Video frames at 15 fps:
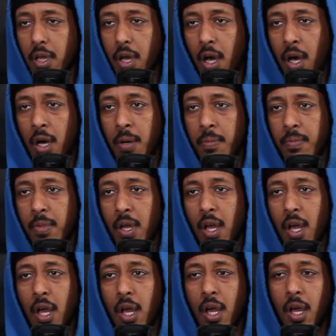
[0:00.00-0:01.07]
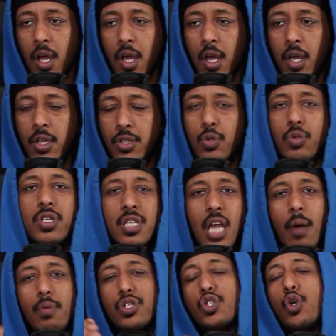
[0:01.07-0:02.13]
Dude, this
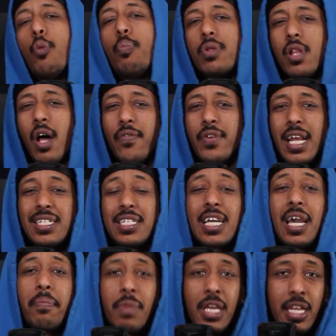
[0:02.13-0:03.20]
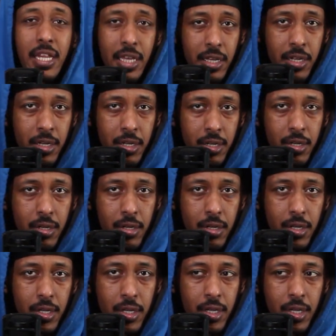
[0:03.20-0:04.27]
guy was so beloved as a comedian.
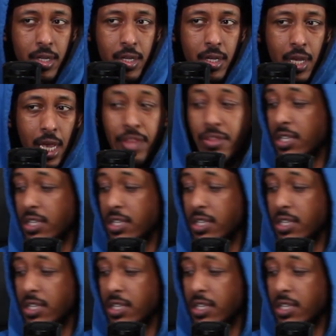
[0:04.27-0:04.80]
And